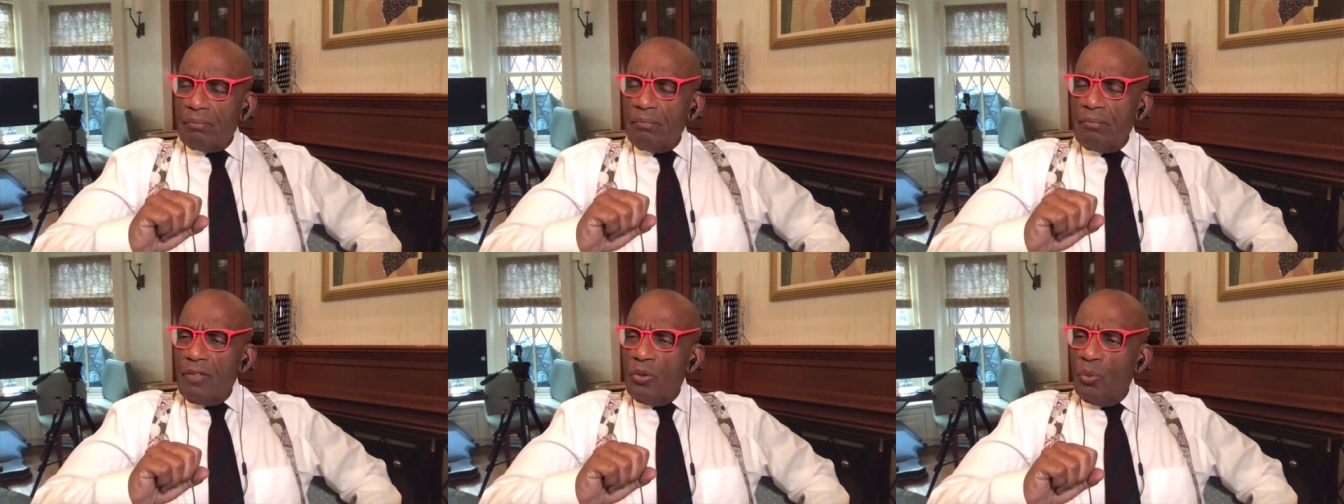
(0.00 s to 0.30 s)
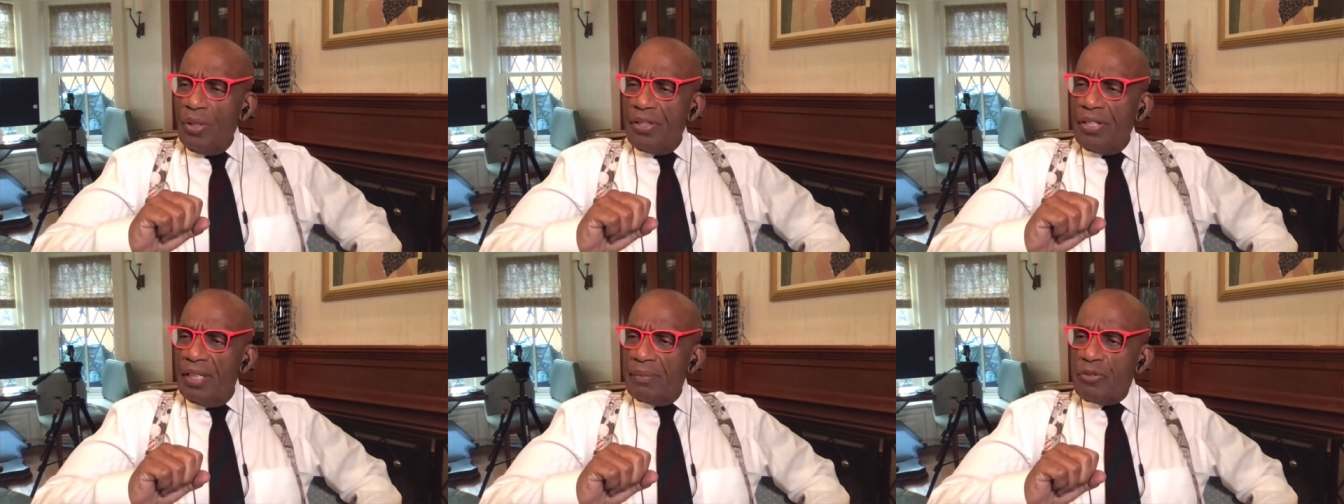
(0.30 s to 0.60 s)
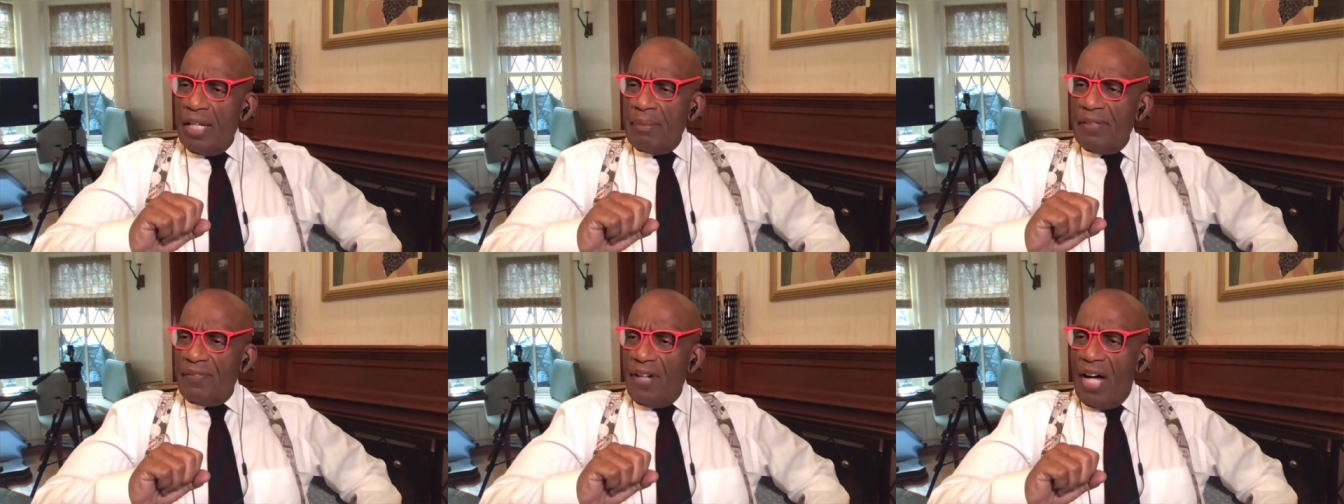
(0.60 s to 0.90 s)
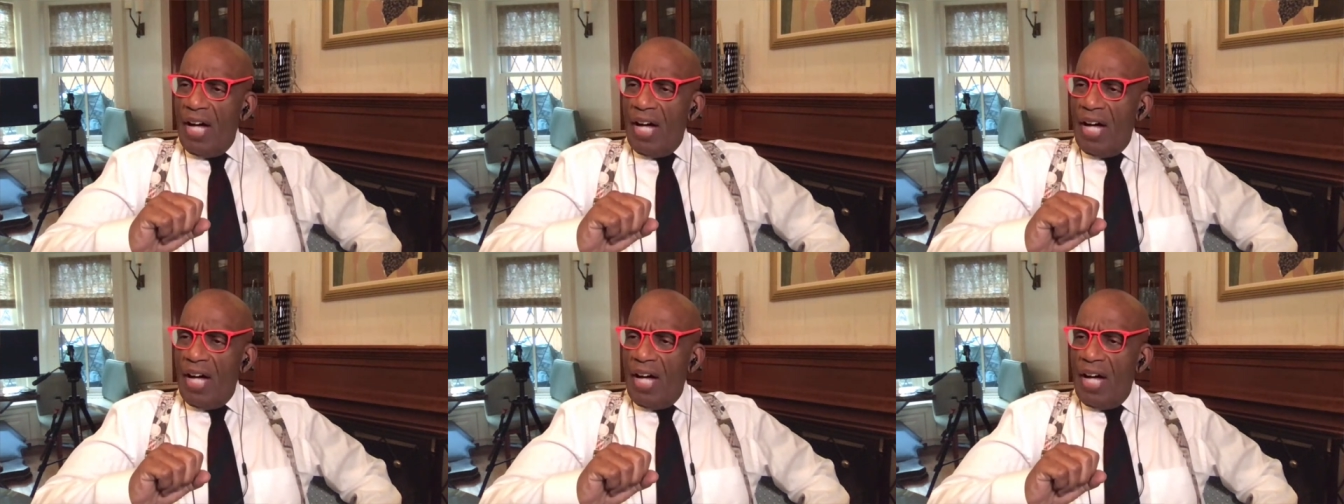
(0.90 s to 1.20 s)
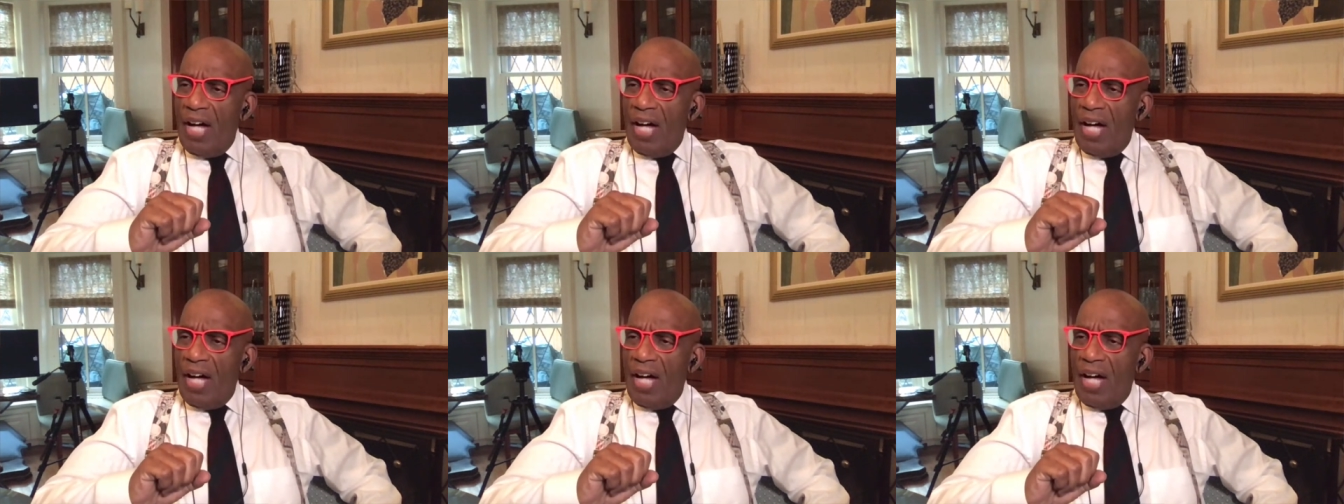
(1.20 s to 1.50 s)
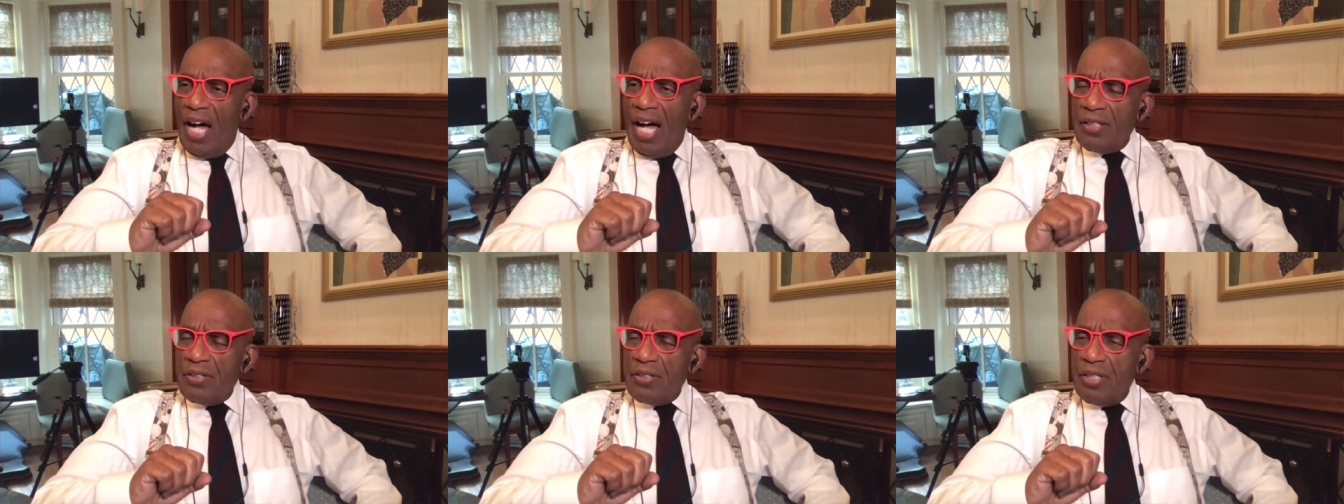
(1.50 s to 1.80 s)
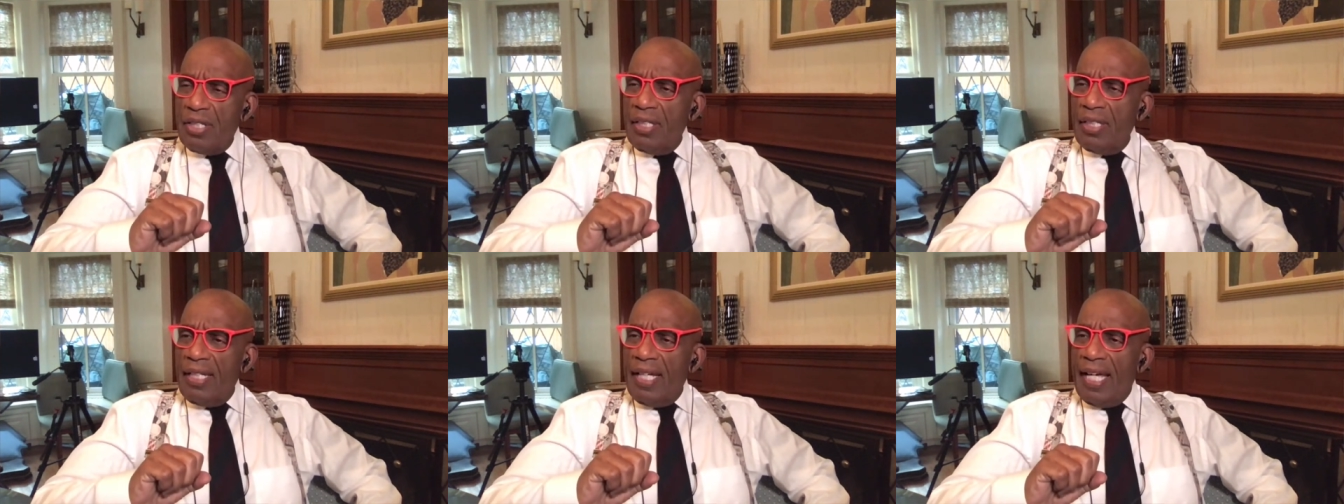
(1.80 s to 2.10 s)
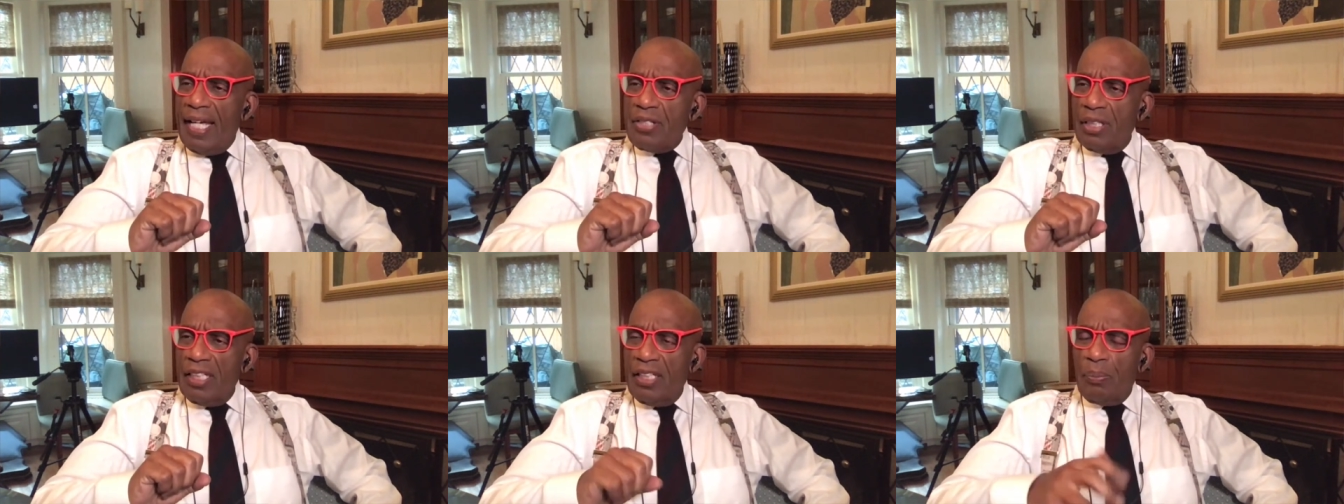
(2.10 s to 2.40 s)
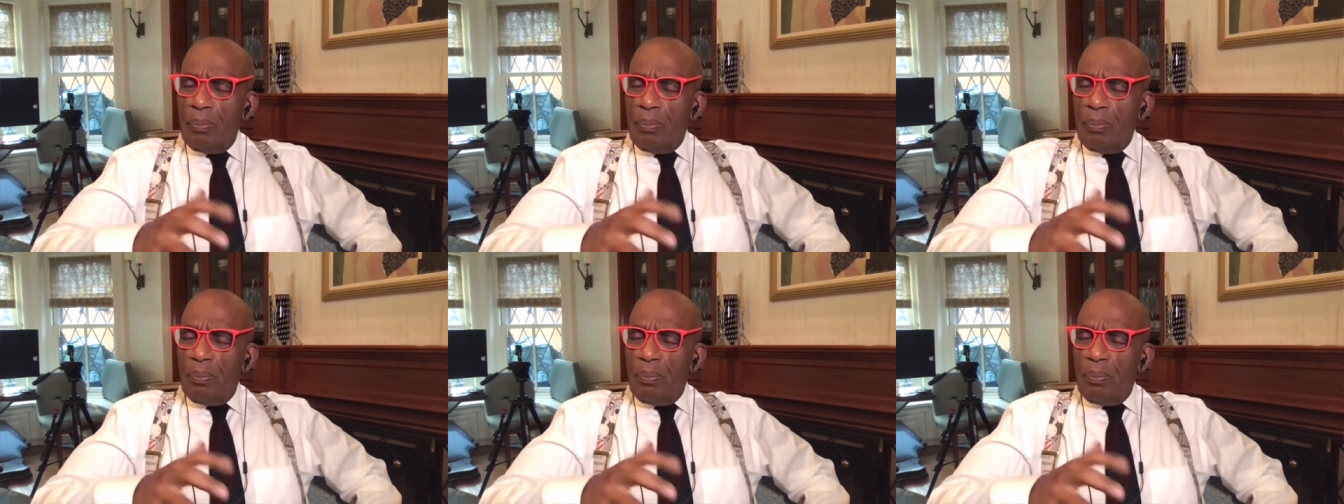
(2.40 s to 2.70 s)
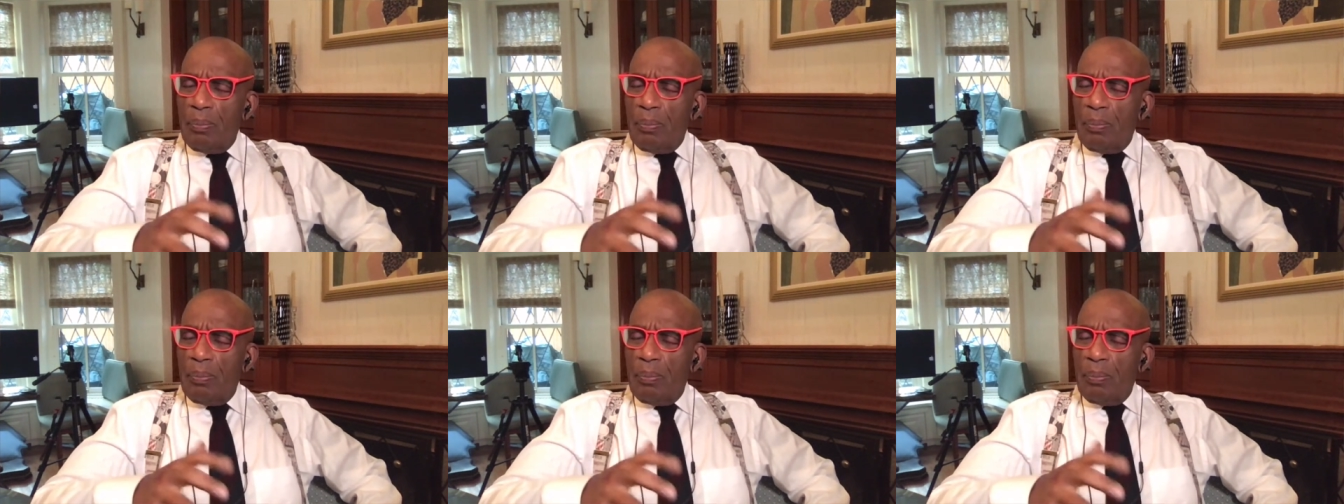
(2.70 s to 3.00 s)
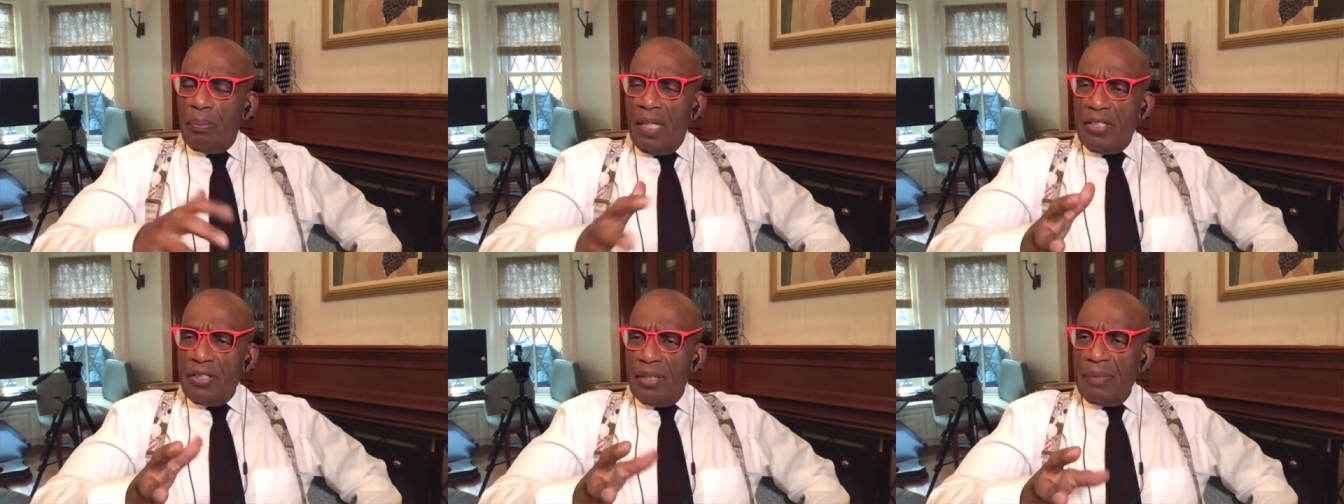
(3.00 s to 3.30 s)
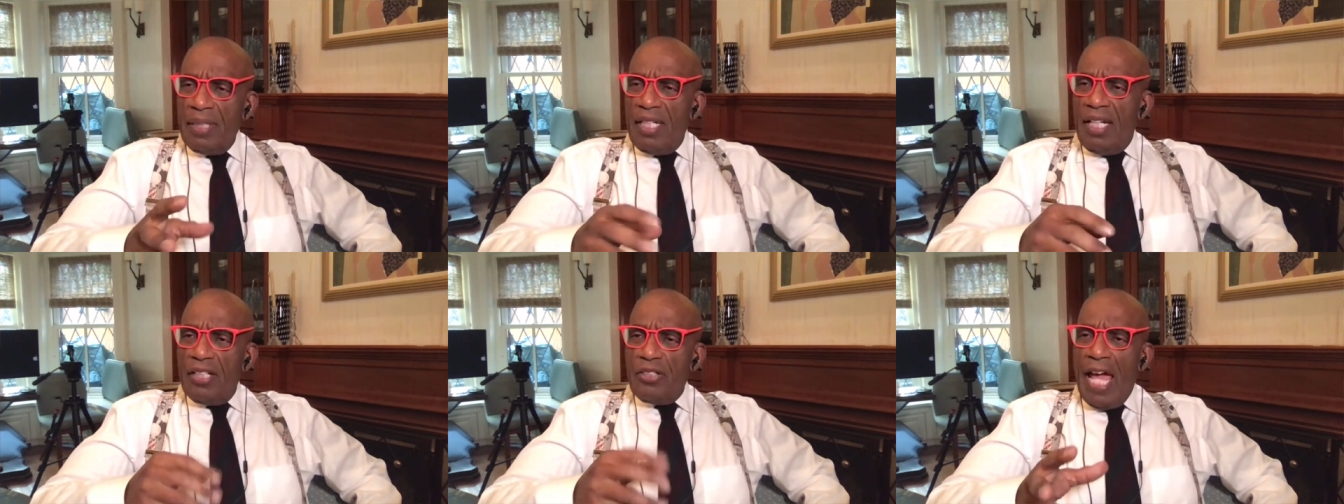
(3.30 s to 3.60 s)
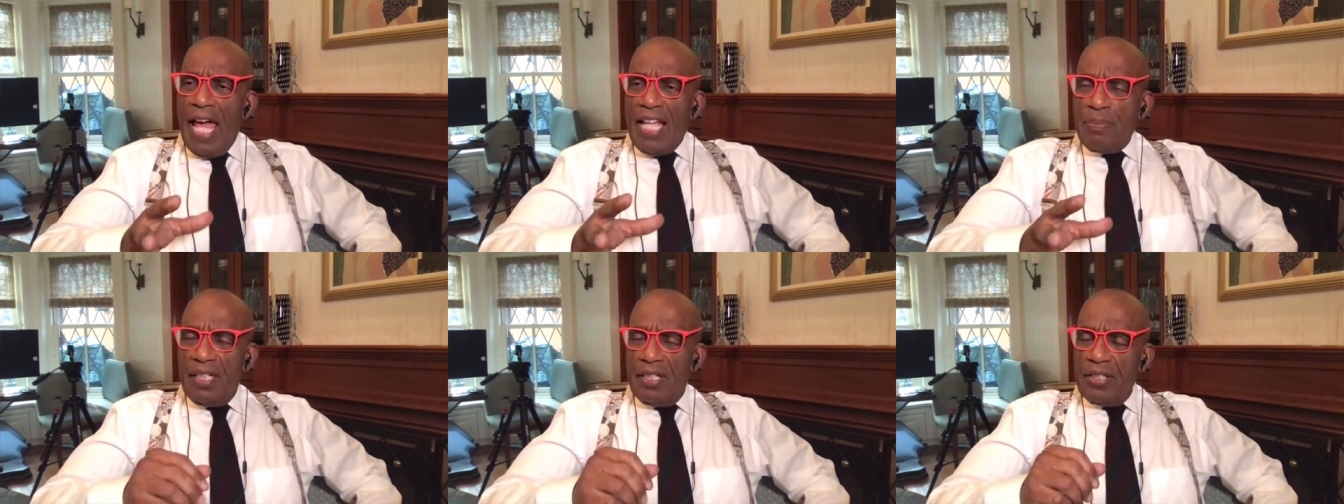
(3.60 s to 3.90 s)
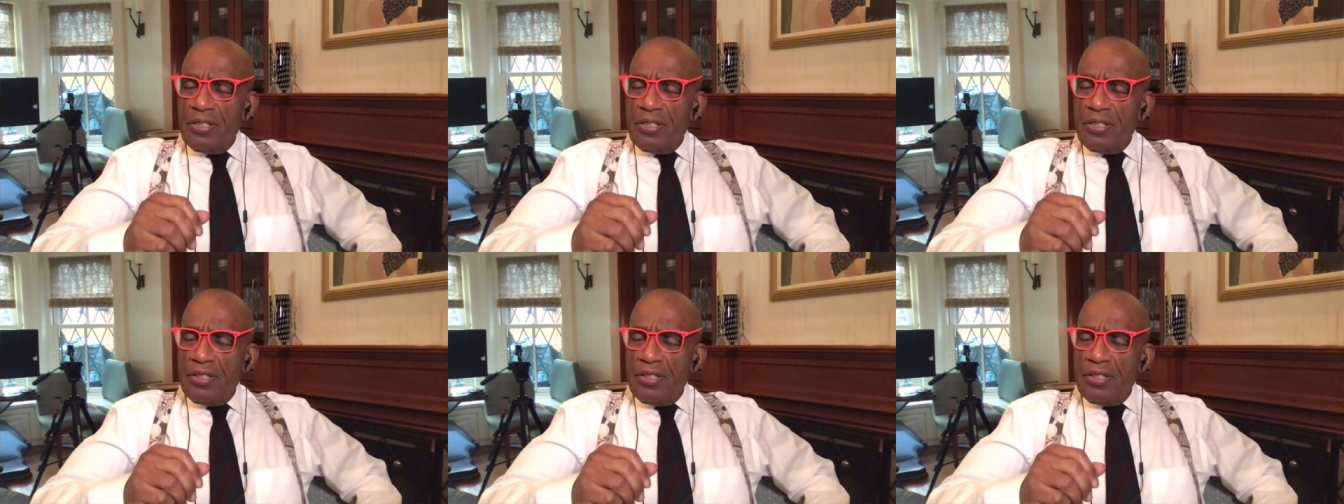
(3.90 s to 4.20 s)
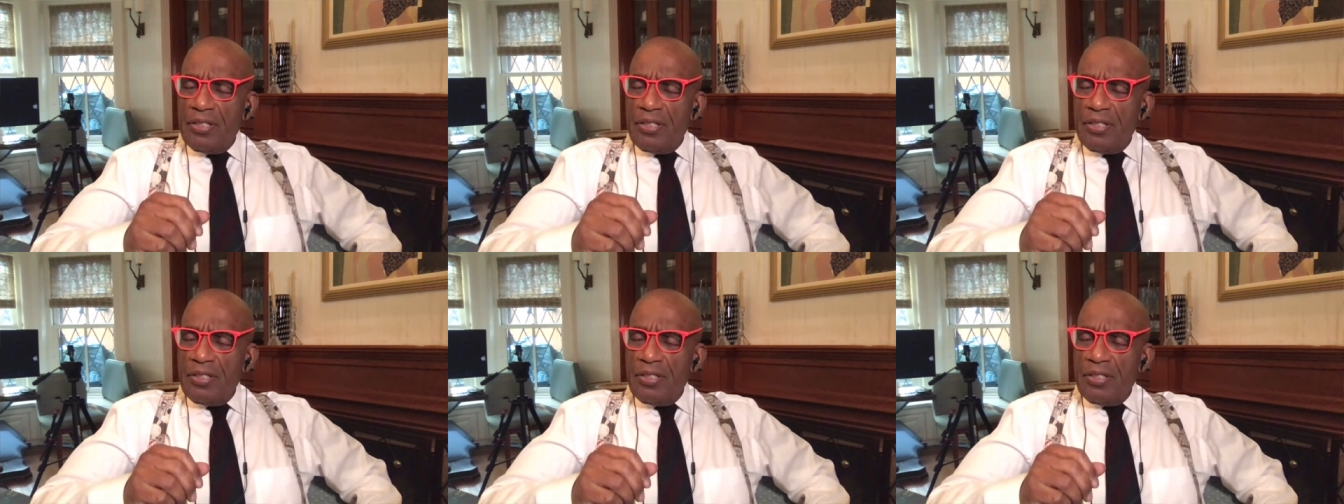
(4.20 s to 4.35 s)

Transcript: with uh, Jamie Foxx as the lead, who plays a, a jazz pianist.